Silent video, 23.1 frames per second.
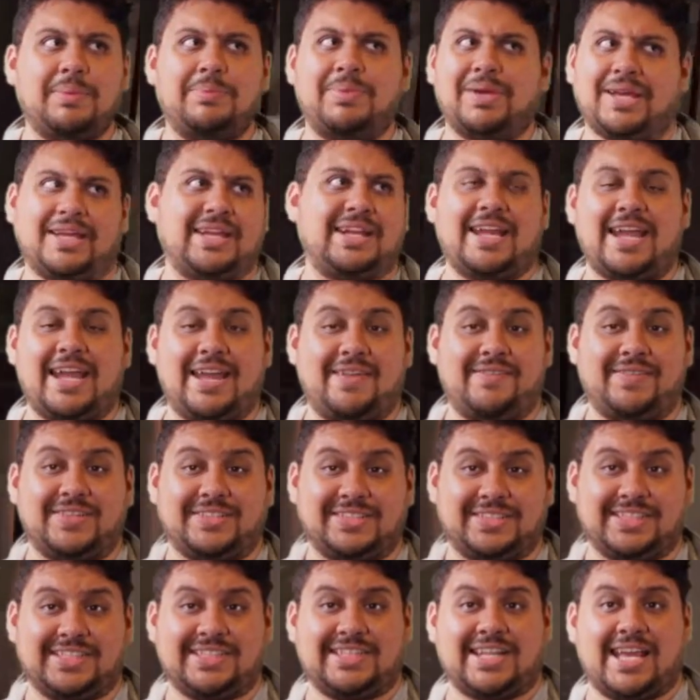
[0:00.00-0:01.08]
But I
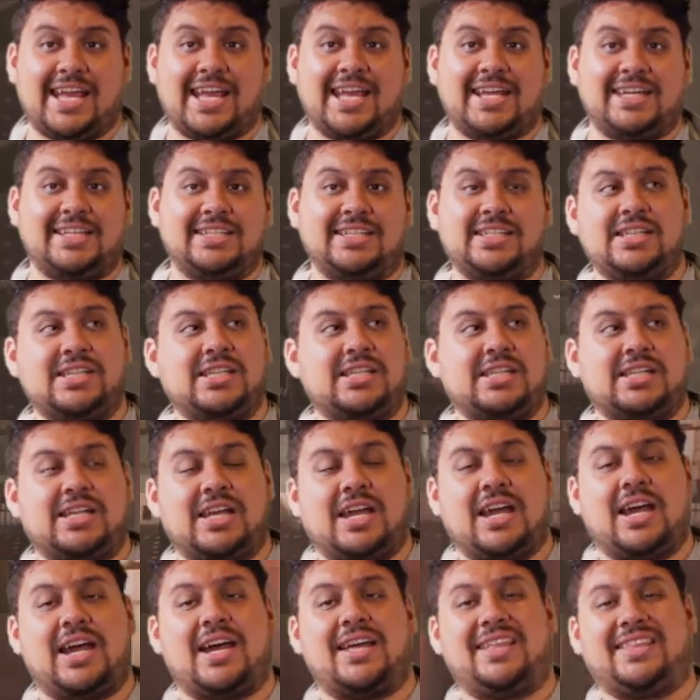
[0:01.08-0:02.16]
haven't seen that,
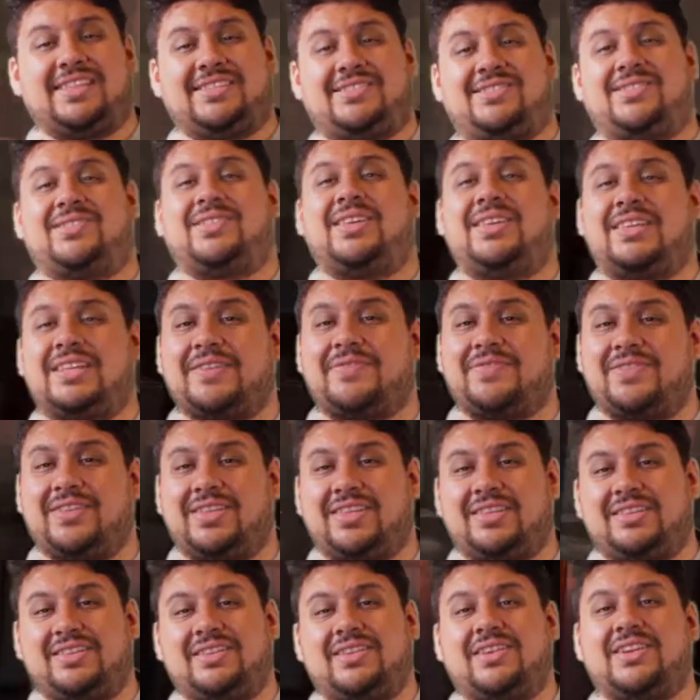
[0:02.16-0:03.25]
so
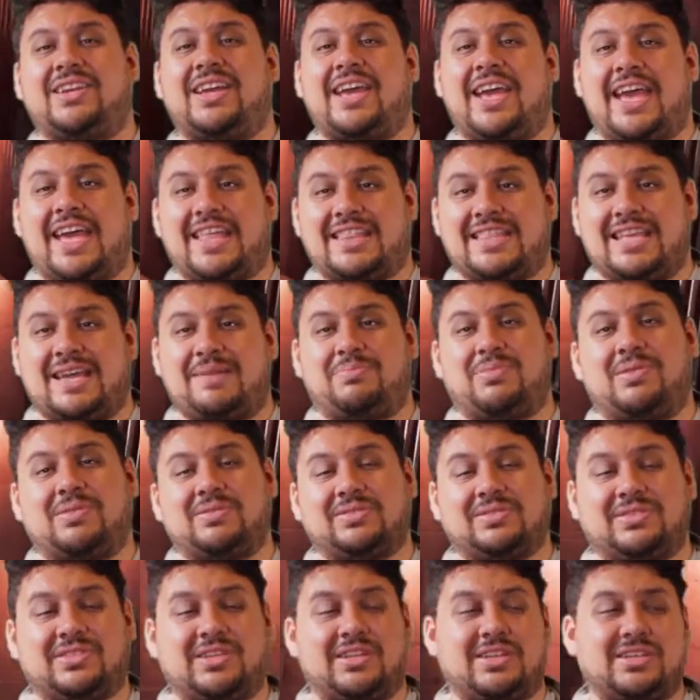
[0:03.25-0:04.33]
they're going to add that
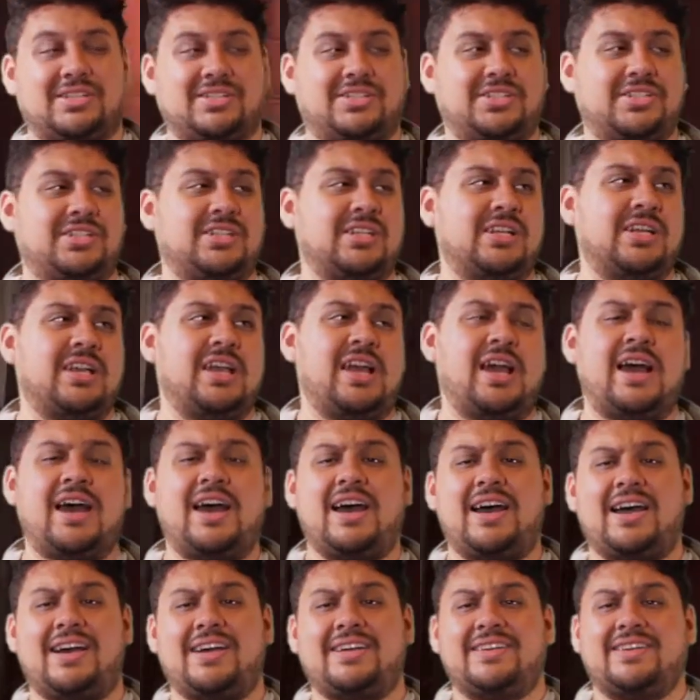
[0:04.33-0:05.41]
post-launch.
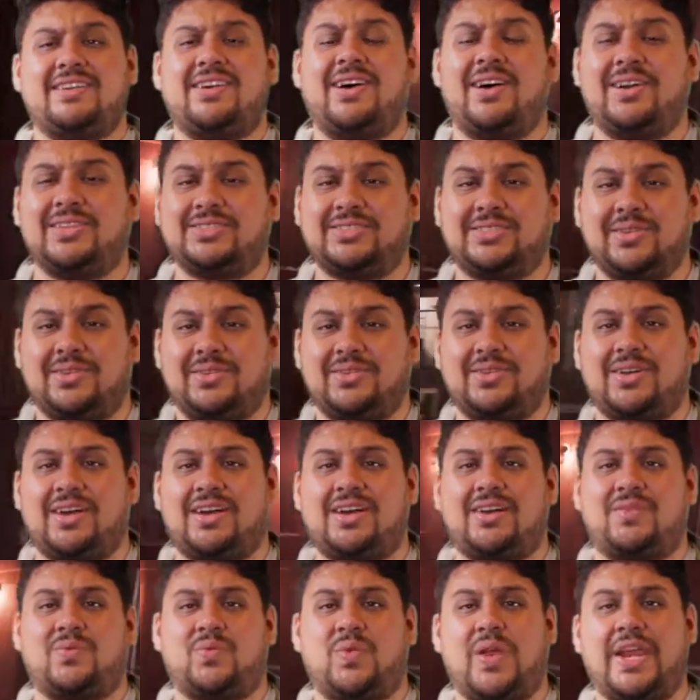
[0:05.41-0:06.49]

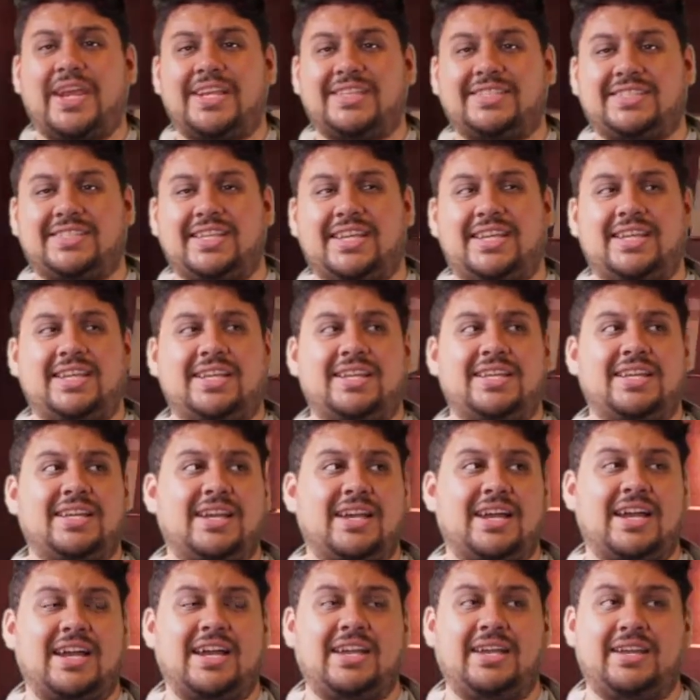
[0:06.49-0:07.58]
Also, racing,
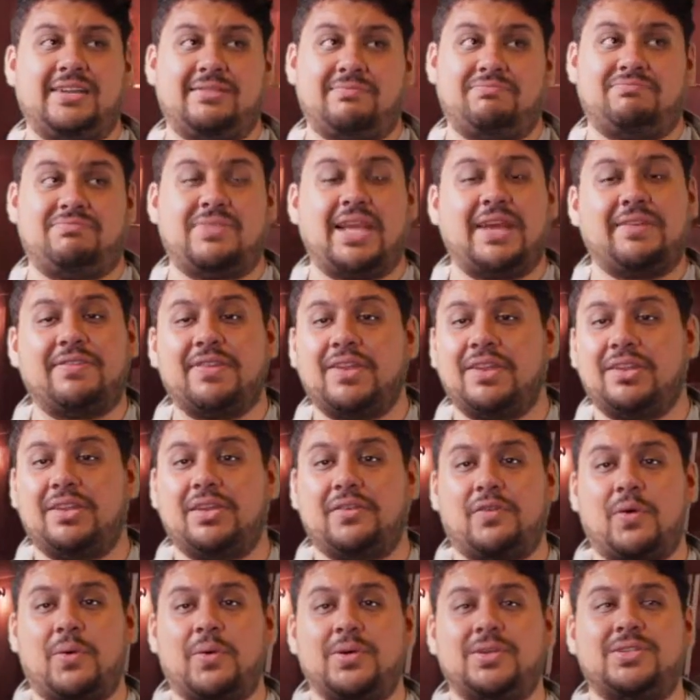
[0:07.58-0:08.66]
I definitely
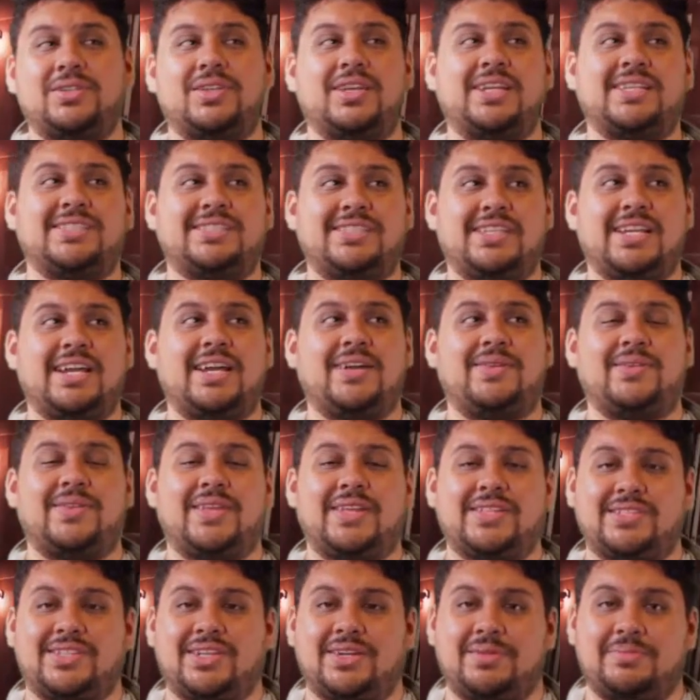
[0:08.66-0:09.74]
look forward to that, see how
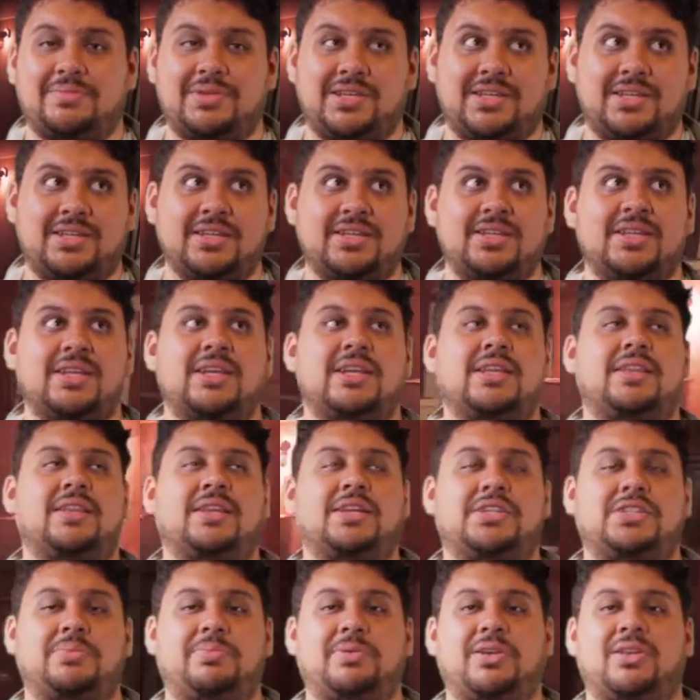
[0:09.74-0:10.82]
that's going to be.
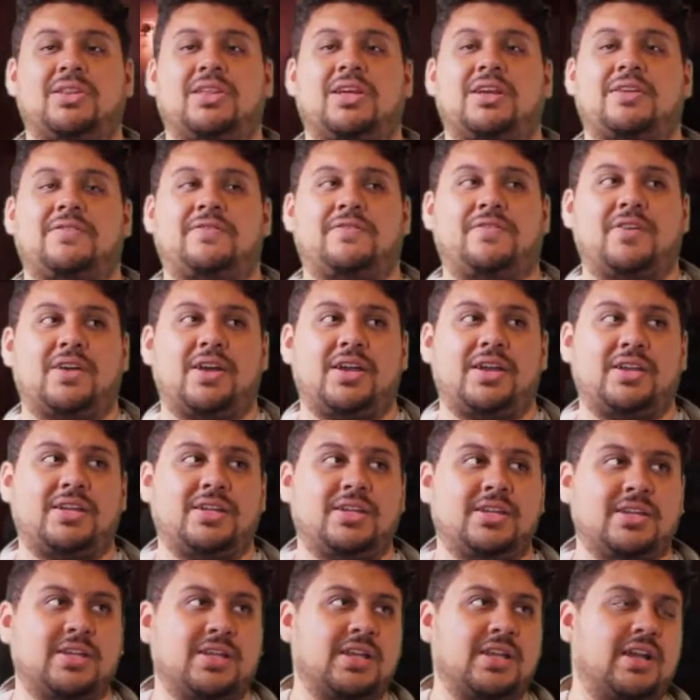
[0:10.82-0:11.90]
That should be a lot of fun.
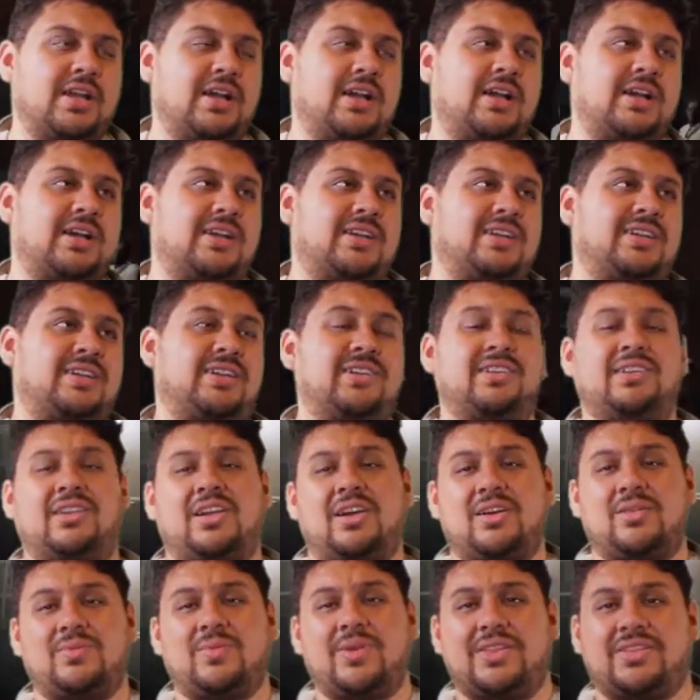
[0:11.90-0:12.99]

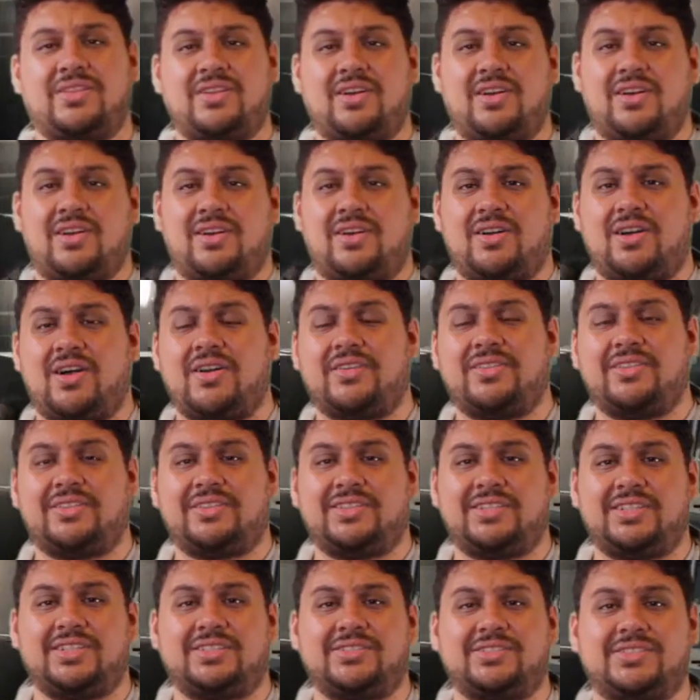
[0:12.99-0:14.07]
Along with all the
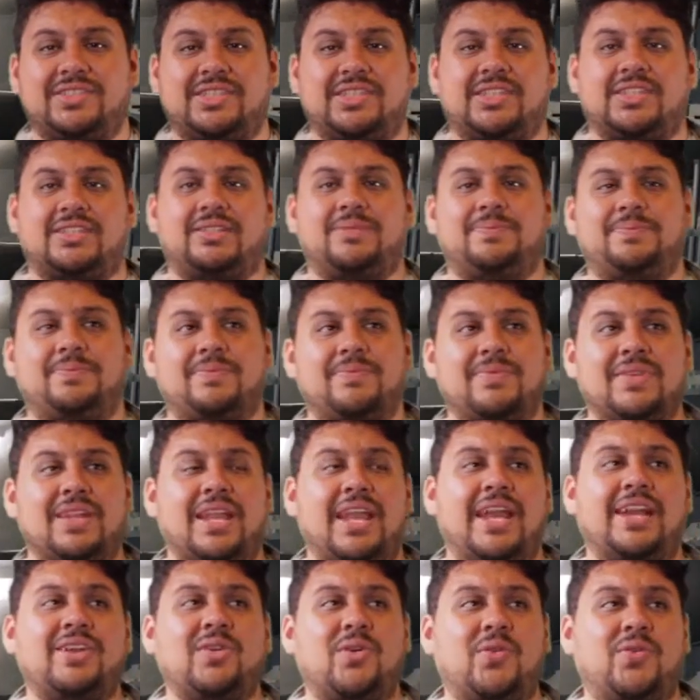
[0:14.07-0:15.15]
DLC,
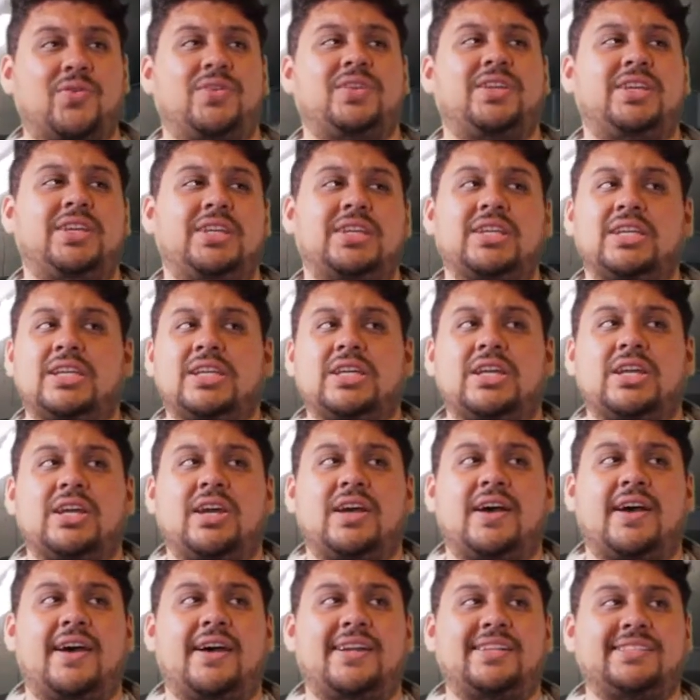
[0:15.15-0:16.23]
and hopefully,
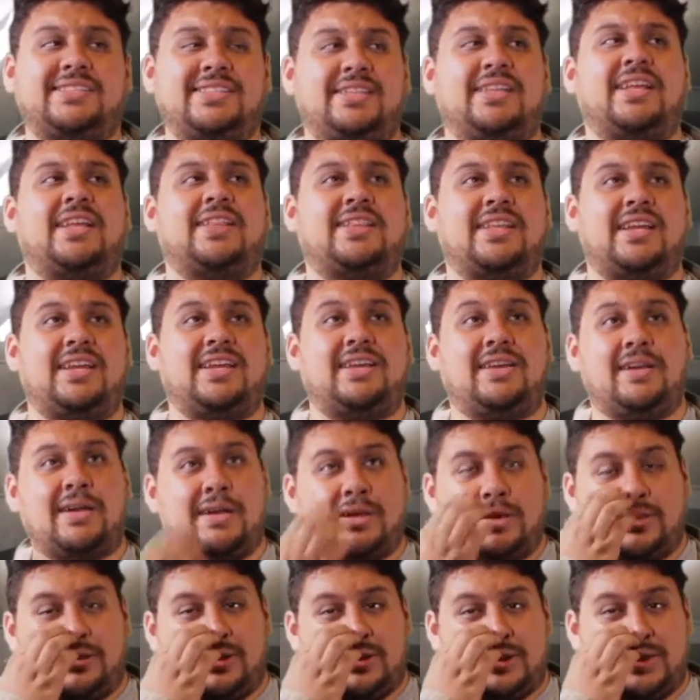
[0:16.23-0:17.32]
honestly, that the
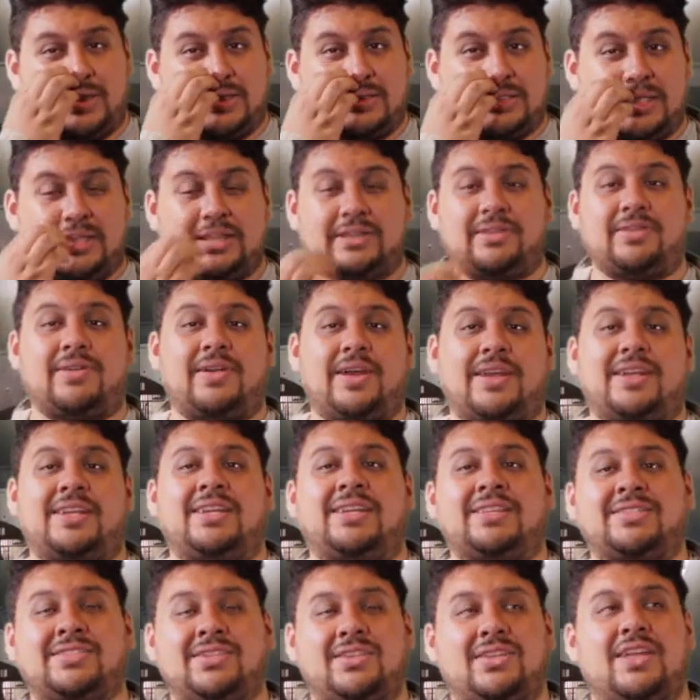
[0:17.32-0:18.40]
DLC that they're
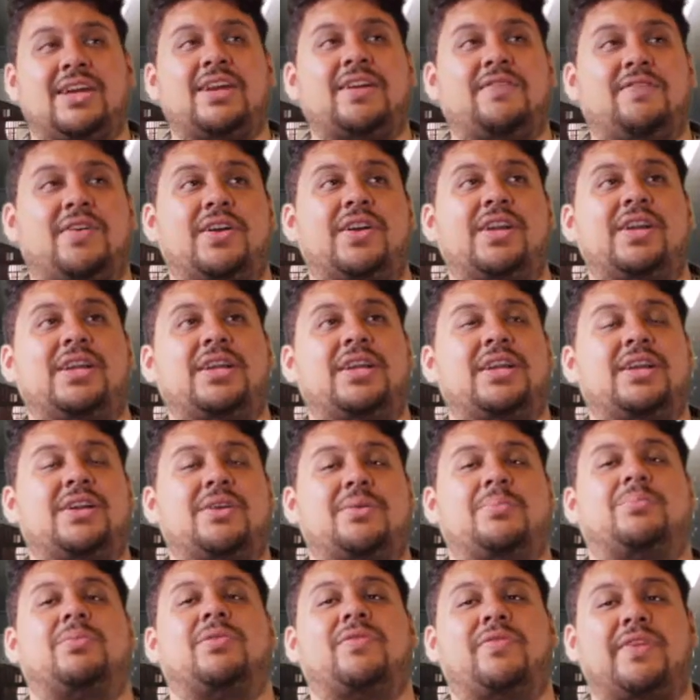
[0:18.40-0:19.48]
adding is a lot of fun and
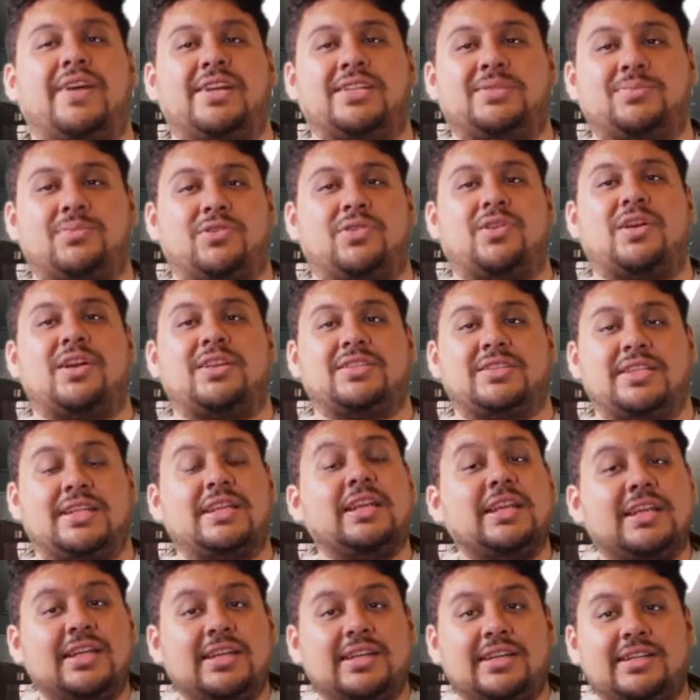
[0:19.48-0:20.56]
it provides more content.